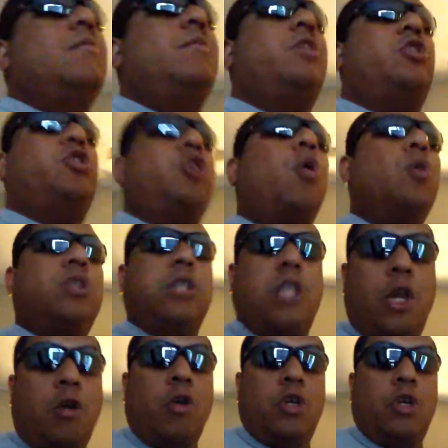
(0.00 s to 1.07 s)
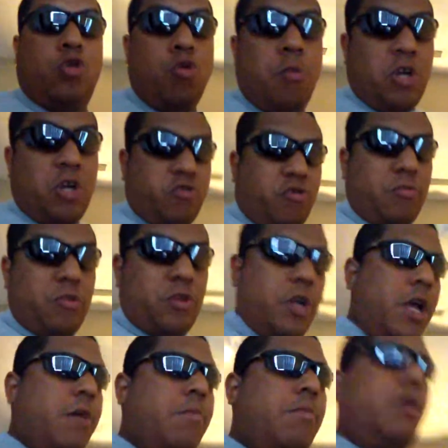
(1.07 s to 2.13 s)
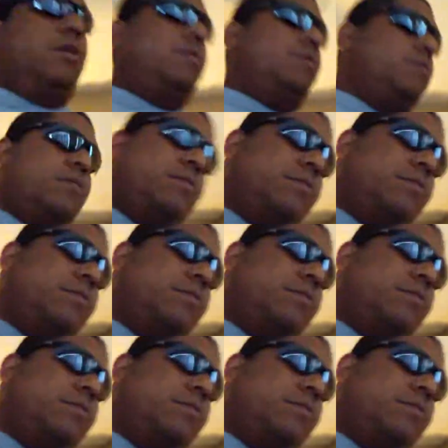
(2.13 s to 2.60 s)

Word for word: The show is literally two months from today, but